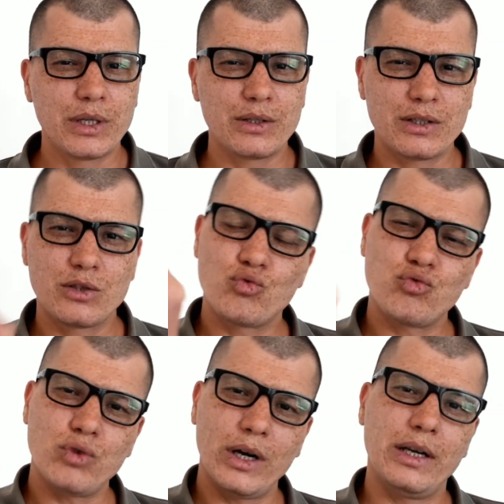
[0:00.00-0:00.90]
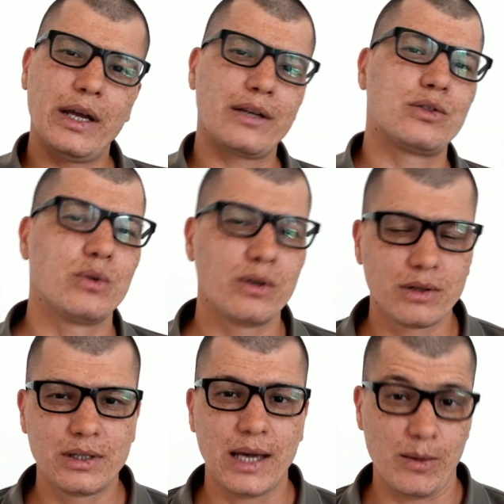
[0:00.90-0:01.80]
because it's right next to
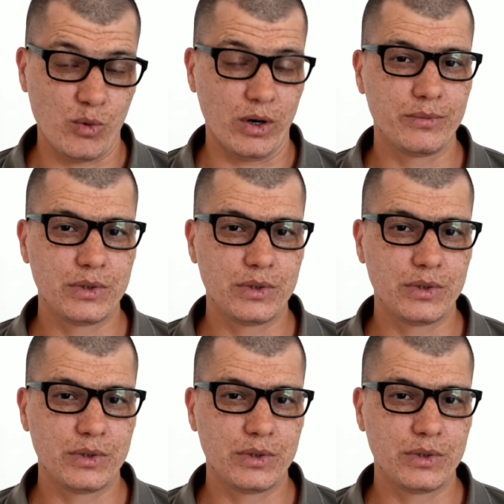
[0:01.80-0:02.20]
the camera.